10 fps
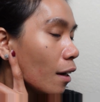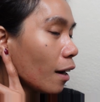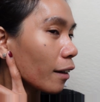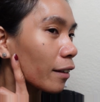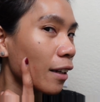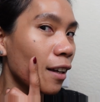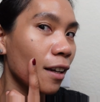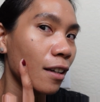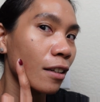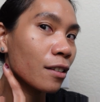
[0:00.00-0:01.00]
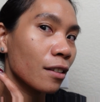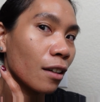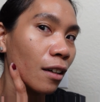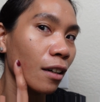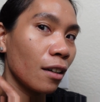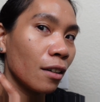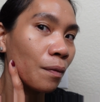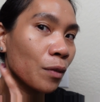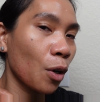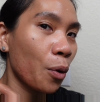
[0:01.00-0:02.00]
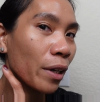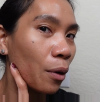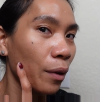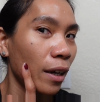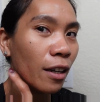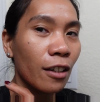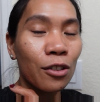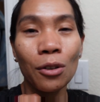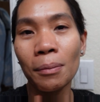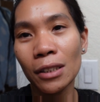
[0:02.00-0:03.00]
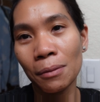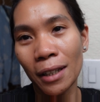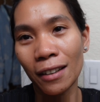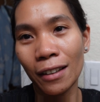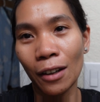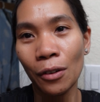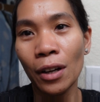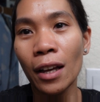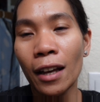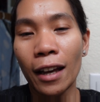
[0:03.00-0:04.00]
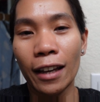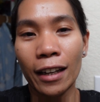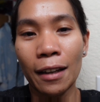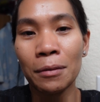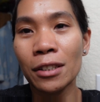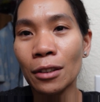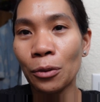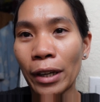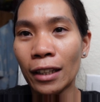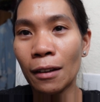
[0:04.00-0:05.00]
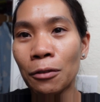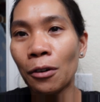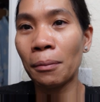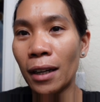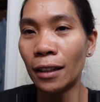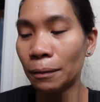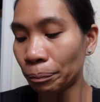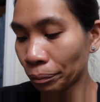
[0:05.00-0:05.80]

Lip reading: acne is going away. It's so much better now, and I'm still waiting for my